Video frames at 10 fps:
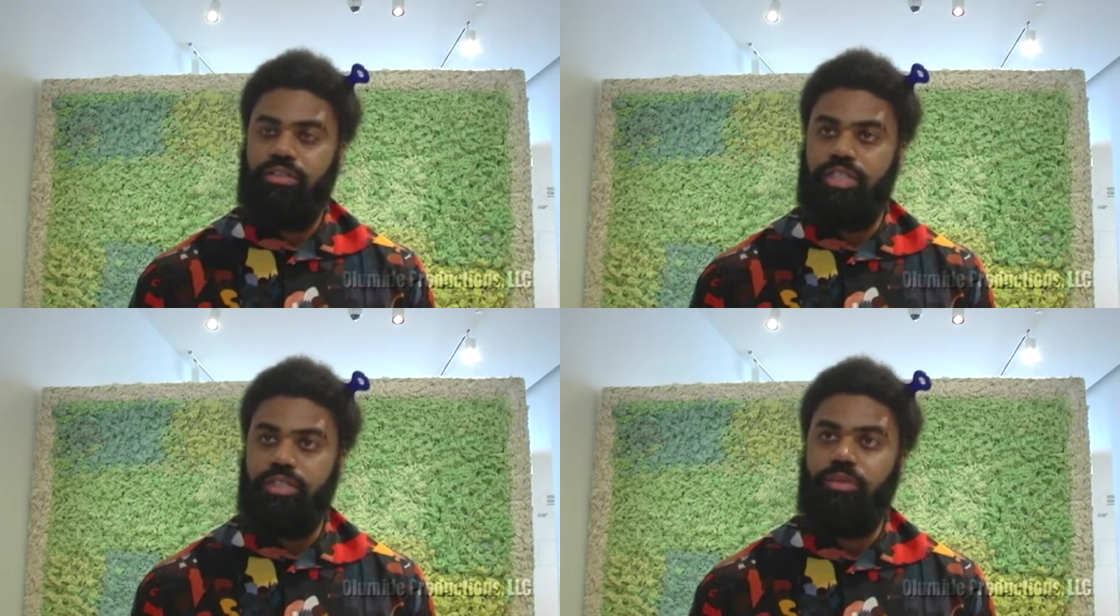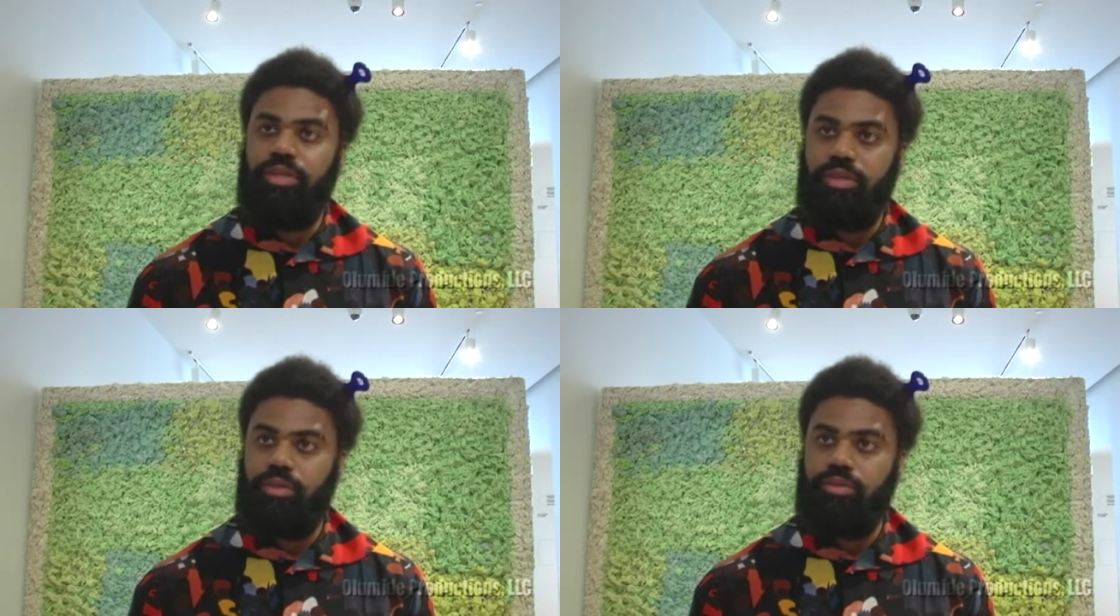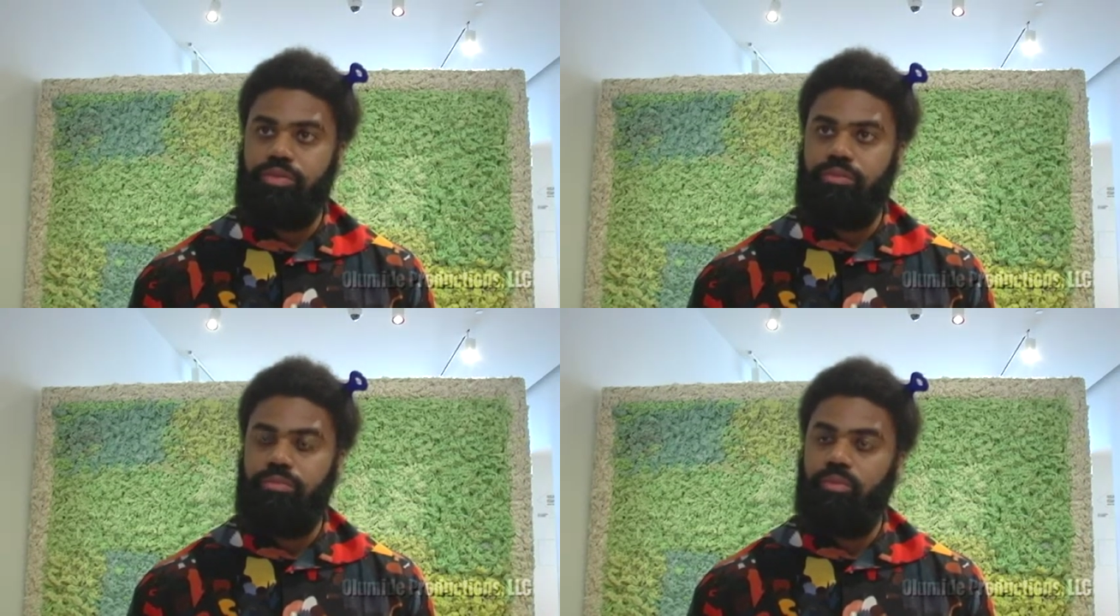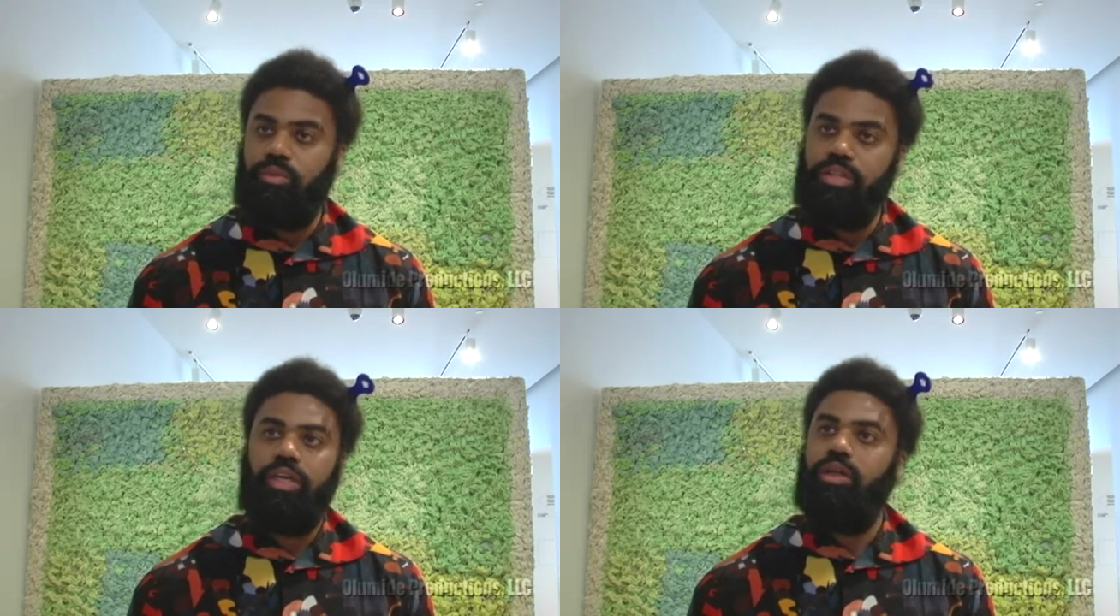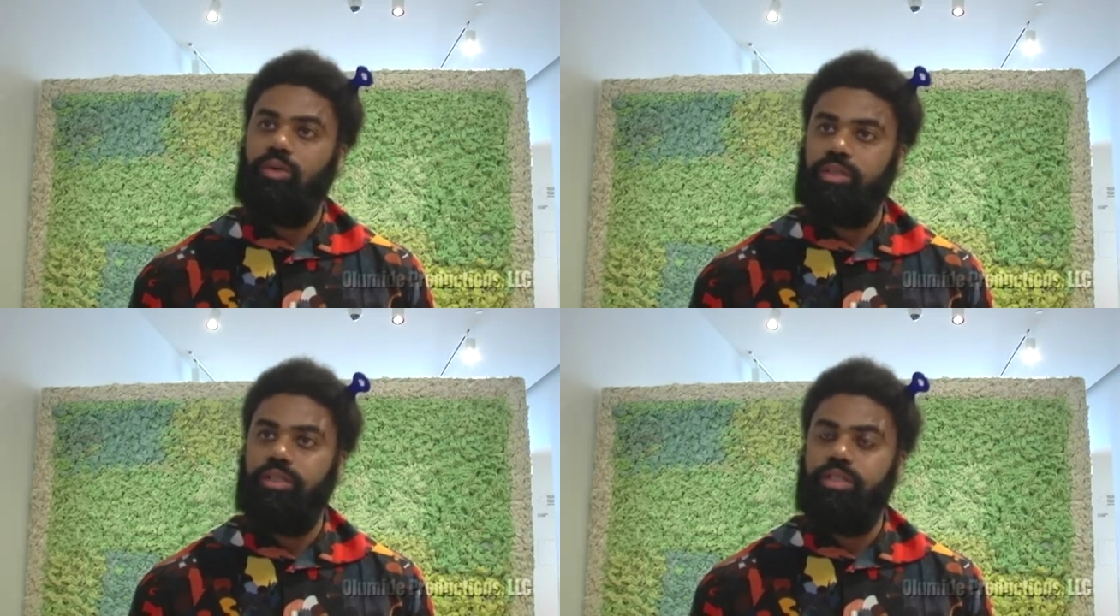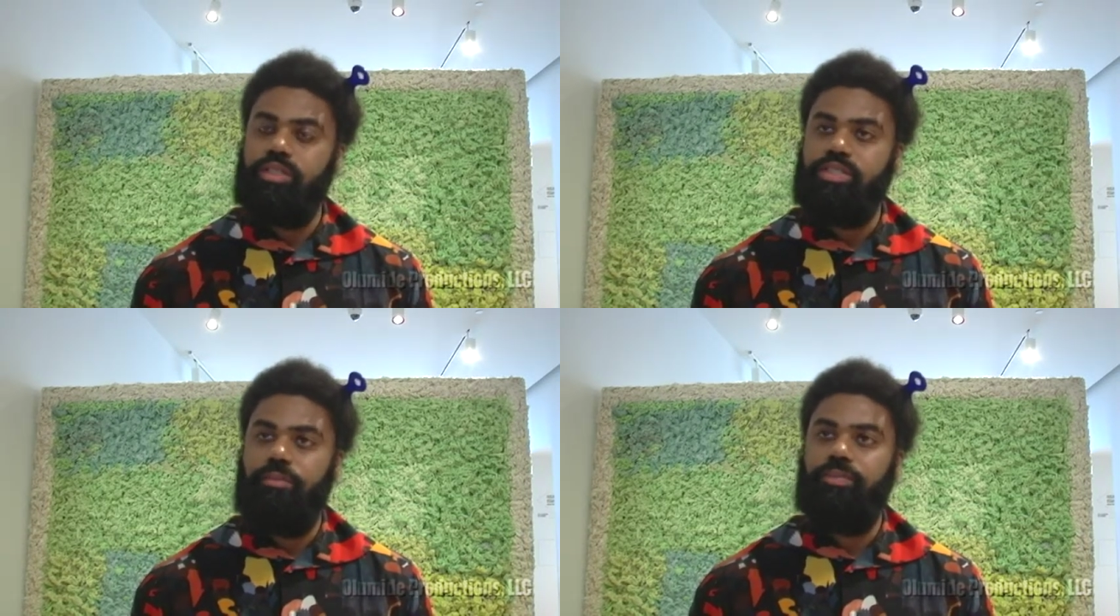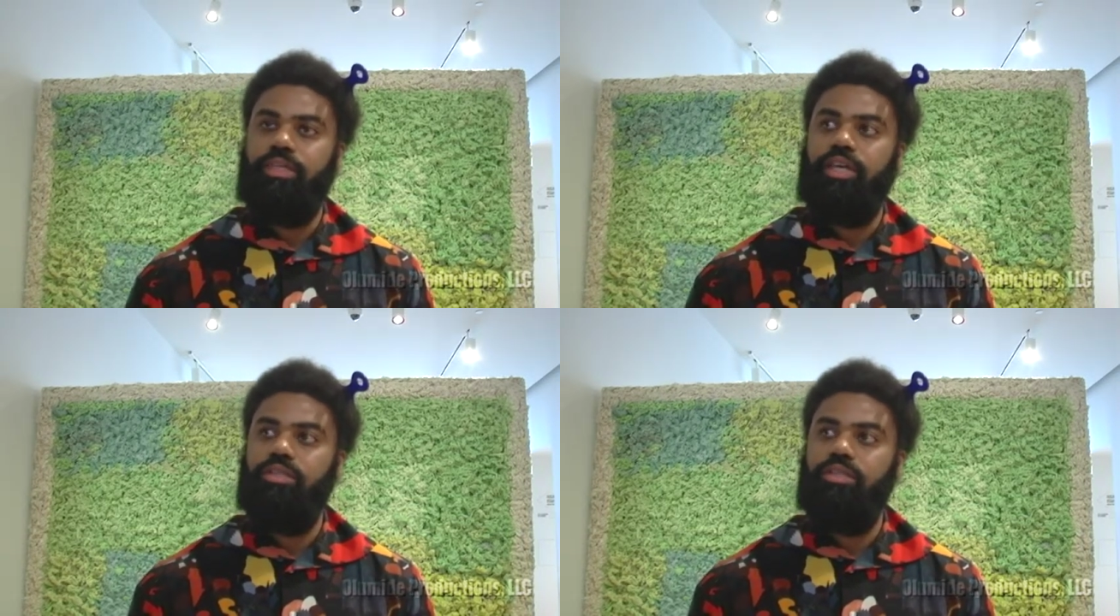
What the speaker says: deal with those when you get older. It's something that